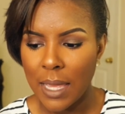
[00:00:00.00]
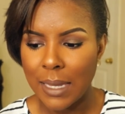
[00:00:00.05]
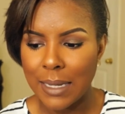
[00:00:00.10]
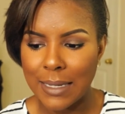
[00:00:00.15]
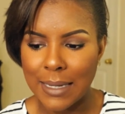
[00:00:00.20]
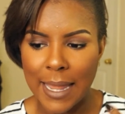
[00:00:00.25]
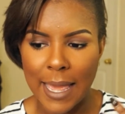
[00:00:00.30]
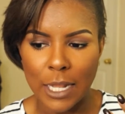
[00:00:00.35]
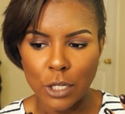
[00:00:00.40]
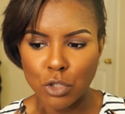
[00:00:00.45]

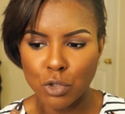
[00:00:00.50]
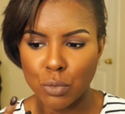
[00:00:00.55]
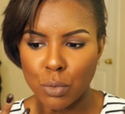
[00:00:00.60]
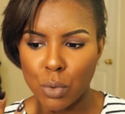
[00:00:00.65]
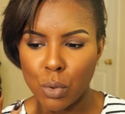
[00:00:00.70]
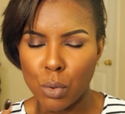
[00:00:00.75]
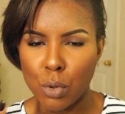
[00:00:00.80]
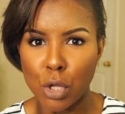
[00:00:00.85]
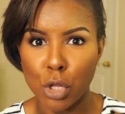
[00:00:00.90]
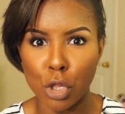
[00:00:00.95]

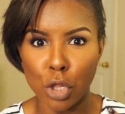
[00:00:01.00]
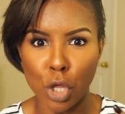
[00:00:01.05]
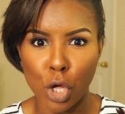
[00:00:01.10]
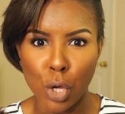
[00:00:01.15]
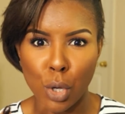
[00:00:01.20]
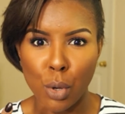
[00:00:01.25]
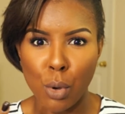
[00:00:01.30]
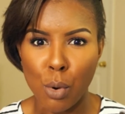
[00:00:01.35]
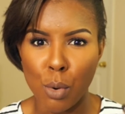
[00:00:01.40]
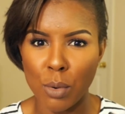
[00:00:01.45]
natural
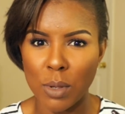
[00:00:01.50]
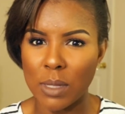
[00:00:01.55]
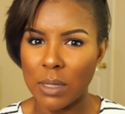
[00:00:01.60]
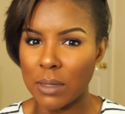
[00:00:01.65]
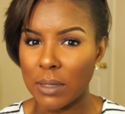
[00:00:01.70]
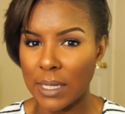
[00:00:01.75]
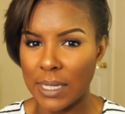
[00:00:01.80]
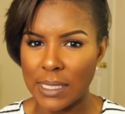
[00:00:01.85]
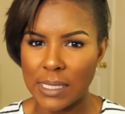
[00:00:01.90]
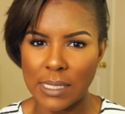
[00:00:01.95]
glow
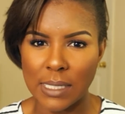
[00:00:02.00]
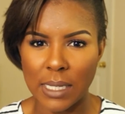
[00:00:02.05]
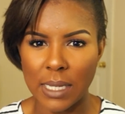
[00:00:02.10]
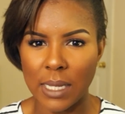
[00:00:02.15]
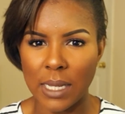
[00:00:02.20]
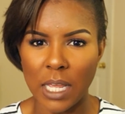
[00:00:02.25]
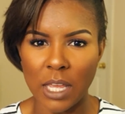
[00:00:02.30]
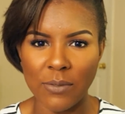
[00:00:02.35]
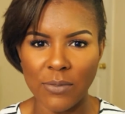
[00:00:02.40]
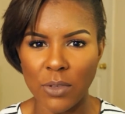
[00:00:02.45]

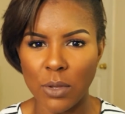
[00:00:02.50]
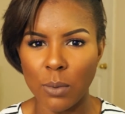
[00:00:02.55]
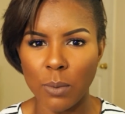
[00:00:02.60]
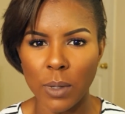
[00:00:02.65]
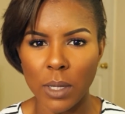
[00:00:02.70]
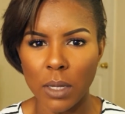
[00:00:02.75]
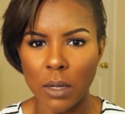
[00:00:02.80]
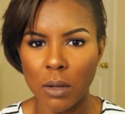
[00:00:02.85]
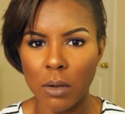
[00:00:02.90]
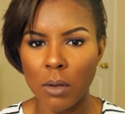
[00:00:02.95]
glisten, if you
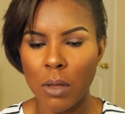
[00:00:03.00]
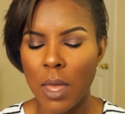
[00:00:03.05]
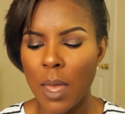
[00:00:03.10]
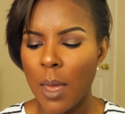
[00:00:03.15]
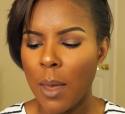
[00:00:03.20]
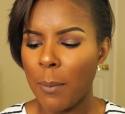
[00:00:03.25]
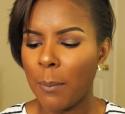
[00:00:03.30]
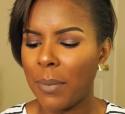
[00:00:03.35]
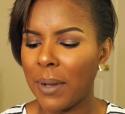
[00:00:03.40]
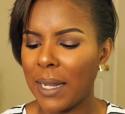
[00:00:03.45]
will,
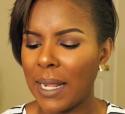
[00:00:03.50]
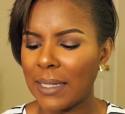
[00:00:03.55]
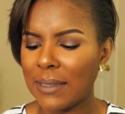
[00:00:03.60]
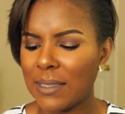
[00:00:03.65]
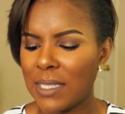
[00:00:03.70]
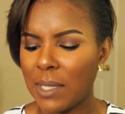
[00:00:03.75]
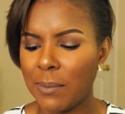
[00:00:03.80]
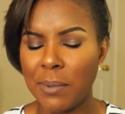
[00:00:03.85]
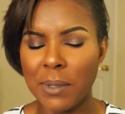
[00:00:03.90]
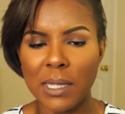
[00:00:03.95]
but I
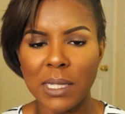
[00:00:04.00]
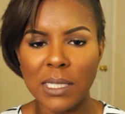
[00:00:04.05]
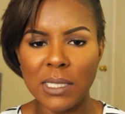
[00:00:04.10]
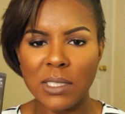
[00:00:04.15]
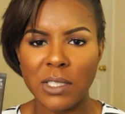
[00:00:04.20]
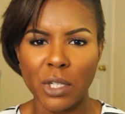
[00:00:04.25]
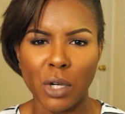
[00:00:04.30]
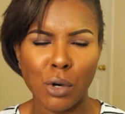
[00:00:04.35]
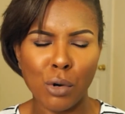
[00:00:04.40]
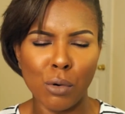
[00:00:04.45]
typically
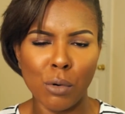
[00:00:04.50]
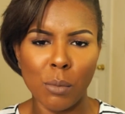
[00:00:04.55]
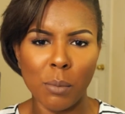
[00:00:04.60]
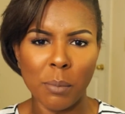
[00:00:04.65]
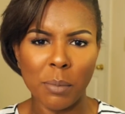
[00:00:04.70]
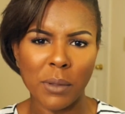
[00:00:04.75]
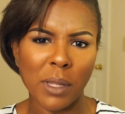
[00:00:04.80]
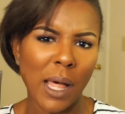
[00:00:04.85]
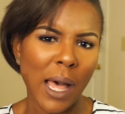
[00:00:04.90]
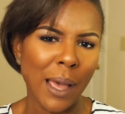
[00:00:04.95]

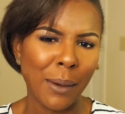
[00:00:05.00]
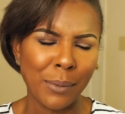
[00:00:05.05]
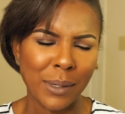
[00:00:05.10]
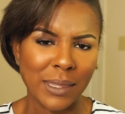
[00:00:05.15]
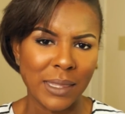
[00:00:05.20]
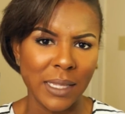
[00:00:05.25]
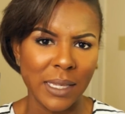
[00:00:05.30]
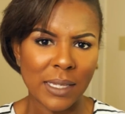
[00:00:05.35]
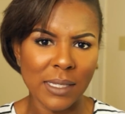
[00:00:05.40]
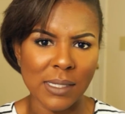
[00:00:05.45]
don't blot
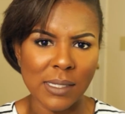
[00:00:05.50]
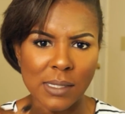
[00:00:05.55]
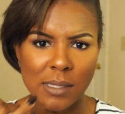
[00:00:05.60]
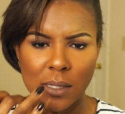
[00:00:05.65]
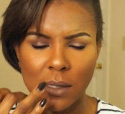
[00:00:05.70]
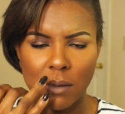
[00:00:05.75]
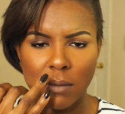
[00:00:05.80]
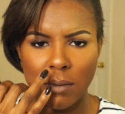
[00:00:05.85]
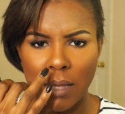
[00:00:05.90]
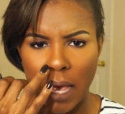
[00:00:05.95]
with
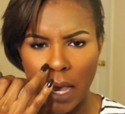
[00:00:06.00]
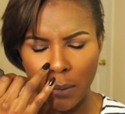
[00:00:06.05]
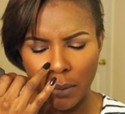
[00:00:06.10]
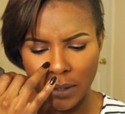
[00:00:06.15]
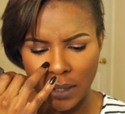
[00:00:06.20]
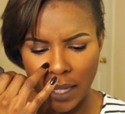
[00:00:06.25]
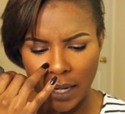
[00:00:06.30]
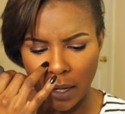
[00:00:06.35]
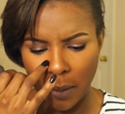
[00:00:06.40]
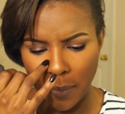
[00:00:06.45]
this, not
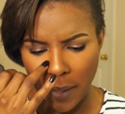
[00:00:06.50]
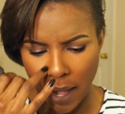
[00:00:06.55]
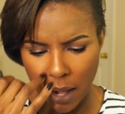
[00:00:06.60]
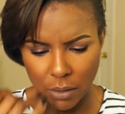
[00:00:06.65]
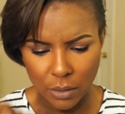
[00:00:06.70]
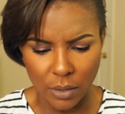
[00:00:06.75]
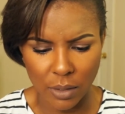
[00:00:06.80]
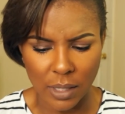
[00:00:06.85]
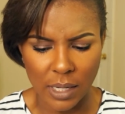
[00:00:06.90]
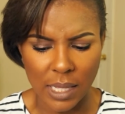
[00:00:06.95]
with like a
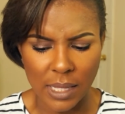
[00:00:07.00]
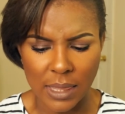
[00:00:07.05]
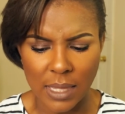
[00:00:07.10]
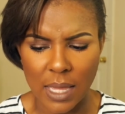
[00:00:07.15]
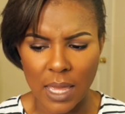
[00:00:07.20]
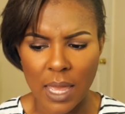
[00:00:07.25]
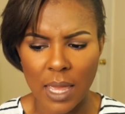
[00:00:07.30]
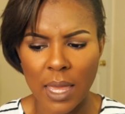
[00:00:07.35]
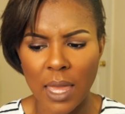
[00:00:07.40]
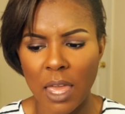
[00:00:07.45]
powder or
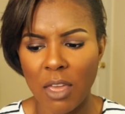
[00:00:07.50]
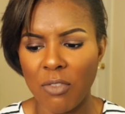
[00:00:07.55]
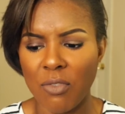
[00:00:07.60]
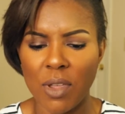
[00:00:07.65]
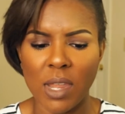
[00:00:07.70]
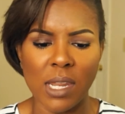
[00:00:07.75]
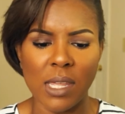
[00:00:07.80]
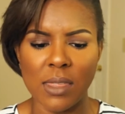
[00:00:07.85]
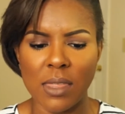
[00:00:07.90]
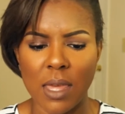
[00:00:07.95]
anything. If
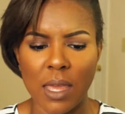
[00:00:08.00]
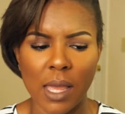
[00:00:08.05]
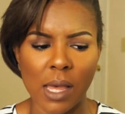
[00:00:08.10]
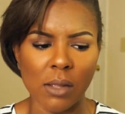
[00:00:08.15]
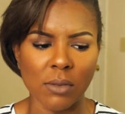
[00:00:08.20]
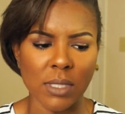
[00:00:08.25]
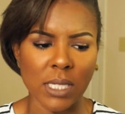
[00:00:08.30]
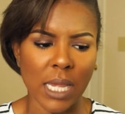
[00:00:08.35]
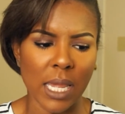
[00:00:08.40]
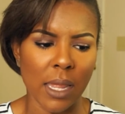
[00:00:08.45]
anything,
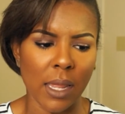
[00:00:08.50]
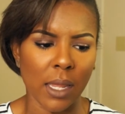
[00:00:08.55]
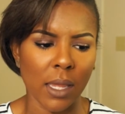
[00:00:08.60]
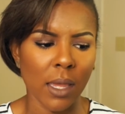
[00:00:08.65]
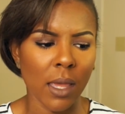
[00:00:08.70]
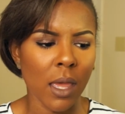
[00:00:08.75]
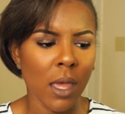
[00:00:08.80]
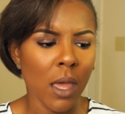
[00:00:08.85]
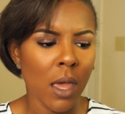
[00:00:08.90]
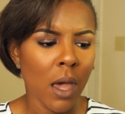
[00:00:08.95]
I'll
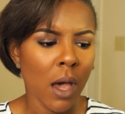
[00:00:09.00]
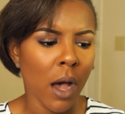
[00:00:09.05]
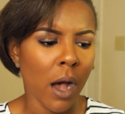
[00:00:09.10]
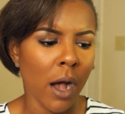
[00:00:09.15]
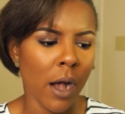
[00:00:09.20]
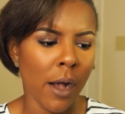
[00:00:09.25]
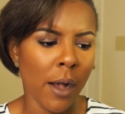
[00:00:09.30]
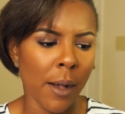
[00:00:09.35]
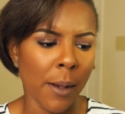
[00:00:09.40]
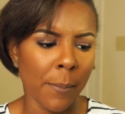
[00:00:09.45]
take
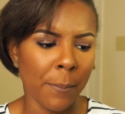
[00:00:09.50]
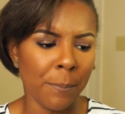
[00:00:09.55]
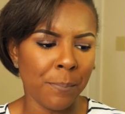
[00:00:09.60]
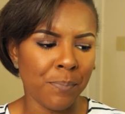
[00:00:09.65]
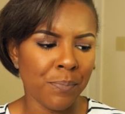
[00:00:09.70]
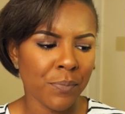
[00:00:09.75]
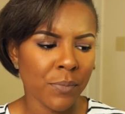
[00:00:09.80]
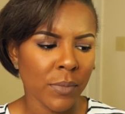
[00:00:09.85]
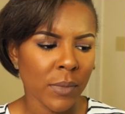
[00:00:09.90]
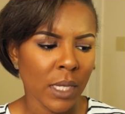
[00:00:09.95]

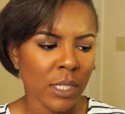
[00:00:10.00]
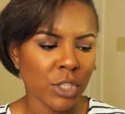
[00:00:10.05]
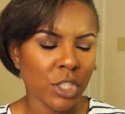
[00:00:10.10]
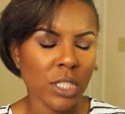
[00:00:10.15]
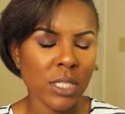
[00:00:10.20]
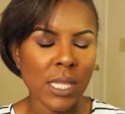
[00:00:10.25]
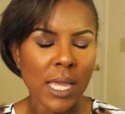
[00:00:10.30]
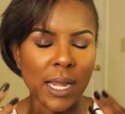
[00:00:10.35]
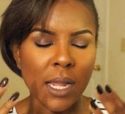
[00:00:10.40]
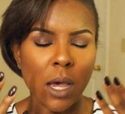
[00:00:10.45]

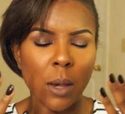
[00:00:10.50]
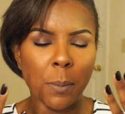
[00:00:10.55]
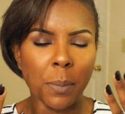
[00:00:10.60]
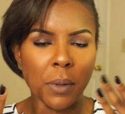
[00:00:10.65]
just like a